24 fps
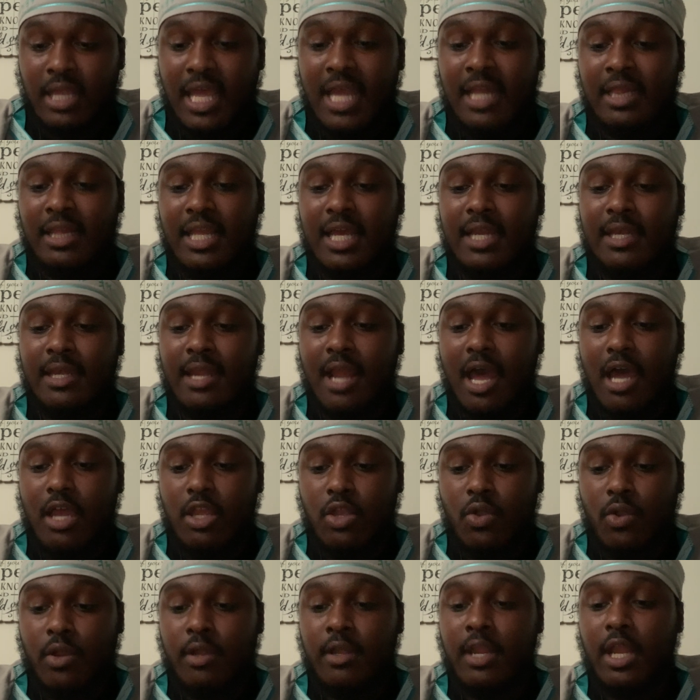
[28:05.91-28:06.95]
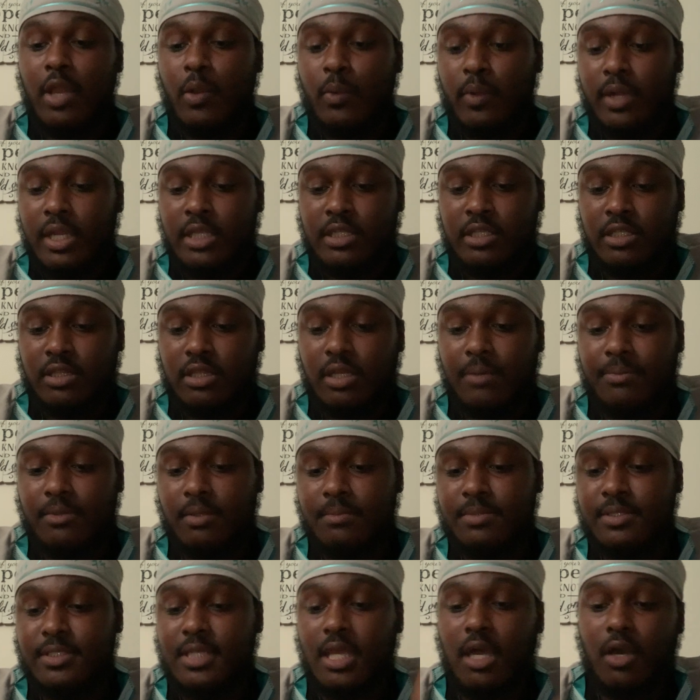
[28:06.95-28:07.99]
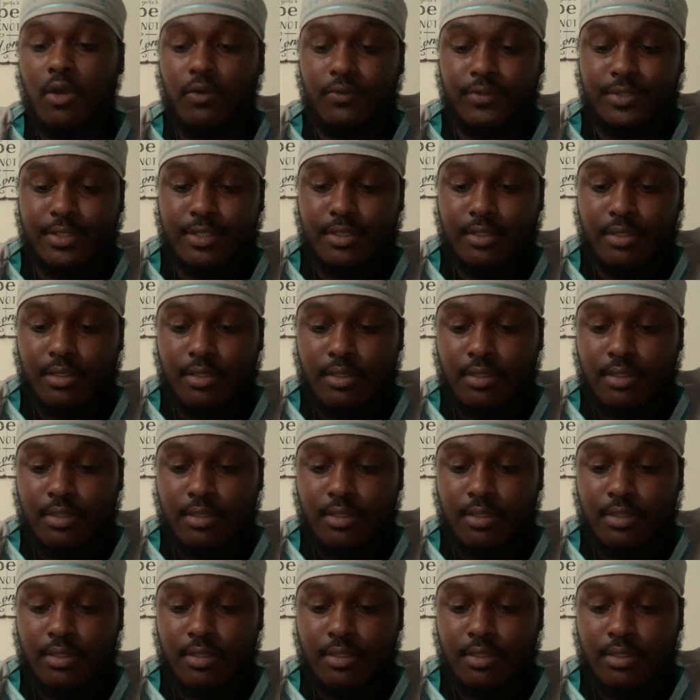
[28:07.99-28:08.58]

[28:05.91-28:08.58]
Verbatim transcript: And let not your iniquities lift up themselves.